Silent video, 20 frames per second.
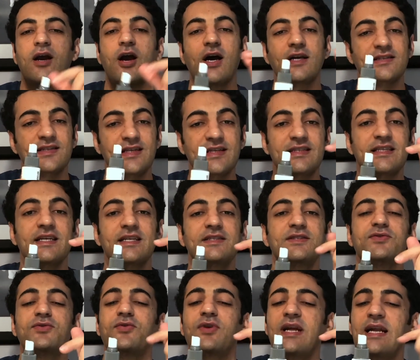Guys, it
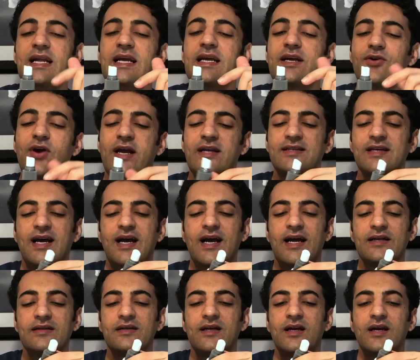is really great,
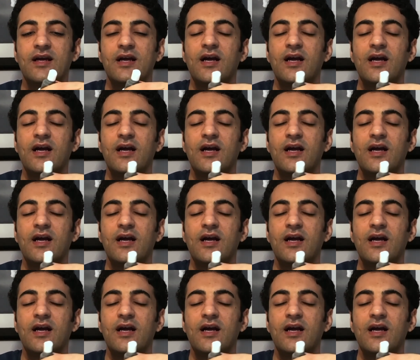and